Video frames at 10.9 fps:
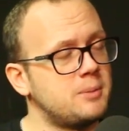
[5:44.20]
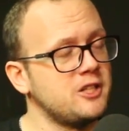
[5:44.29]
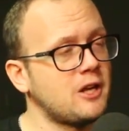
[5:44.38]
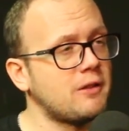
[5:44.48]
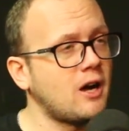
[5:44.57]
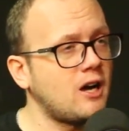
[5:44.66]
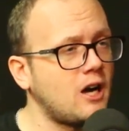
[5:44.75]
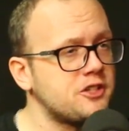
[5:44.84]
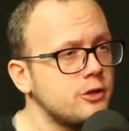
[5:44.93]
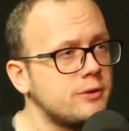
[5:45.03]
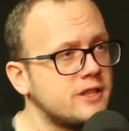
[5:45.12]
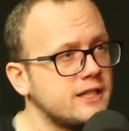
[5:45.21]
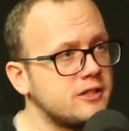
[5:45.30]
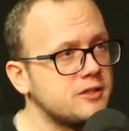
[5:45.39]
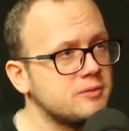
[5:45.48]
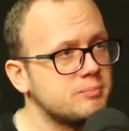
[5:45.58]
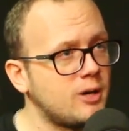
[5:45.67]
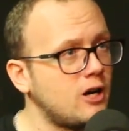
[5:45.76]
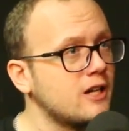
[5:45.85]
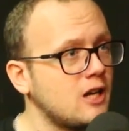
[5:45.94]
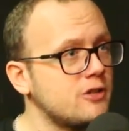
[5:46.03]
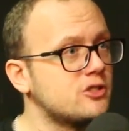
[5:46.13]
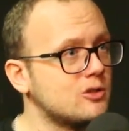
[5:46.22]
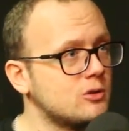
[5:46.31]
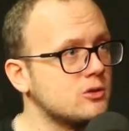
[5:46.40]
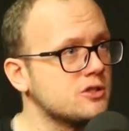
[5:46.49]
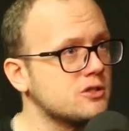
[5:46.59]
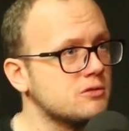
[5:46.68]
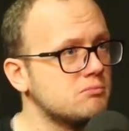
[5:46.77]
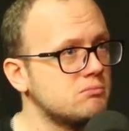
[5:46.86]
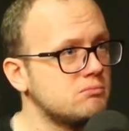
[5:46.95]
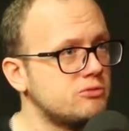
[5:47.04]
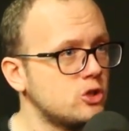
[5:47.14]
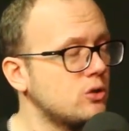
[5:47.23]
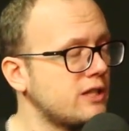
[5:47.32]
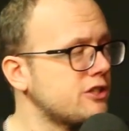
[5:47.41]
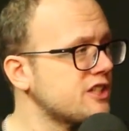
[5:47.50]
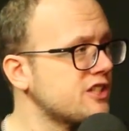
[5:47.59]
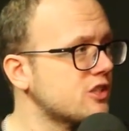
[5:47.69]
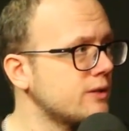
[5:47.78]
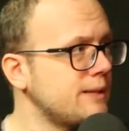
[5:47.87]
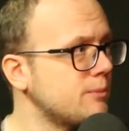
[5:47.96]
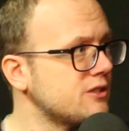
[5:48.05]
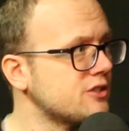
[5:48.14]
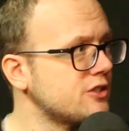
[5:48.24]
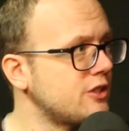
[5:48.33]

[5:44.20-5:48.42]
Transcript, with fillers: but you know, I, I do think behind closed doors, sure there are disagreements.